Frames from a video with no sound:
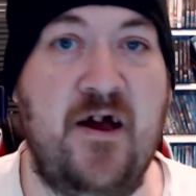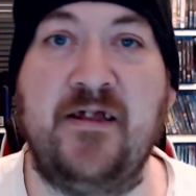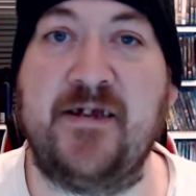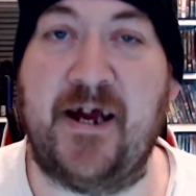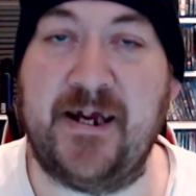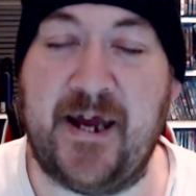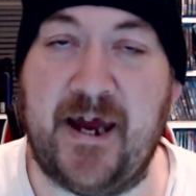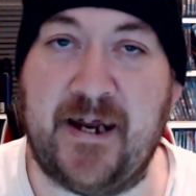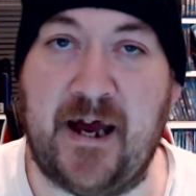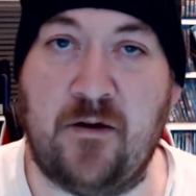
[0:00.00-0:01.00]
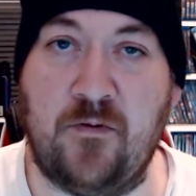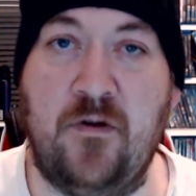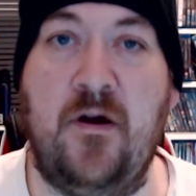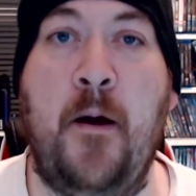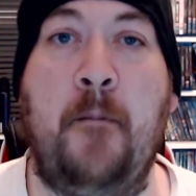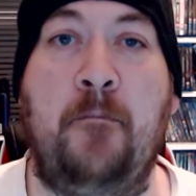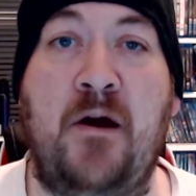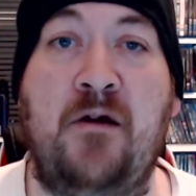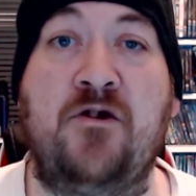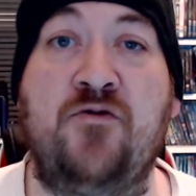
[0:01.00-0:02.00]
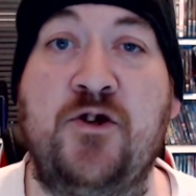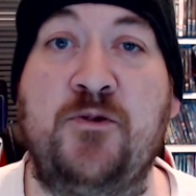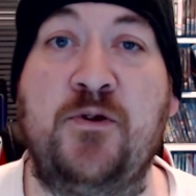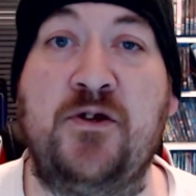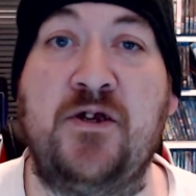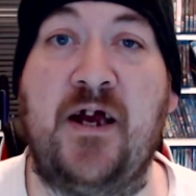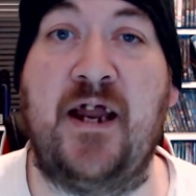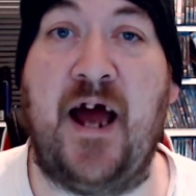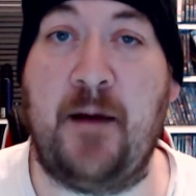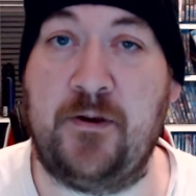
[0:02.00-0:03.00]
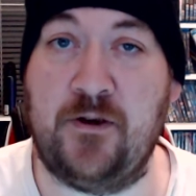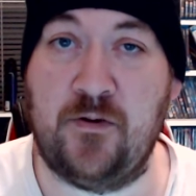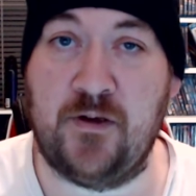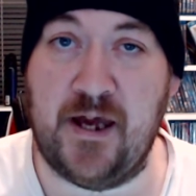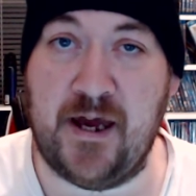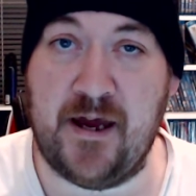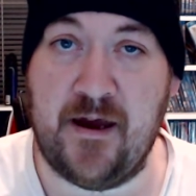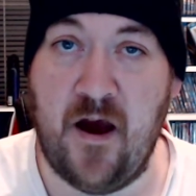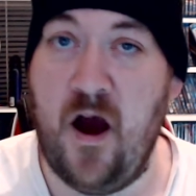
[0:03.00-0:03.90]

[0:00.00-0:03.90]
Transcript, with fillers: Take care now. Merry Christmas and a Happy New Year.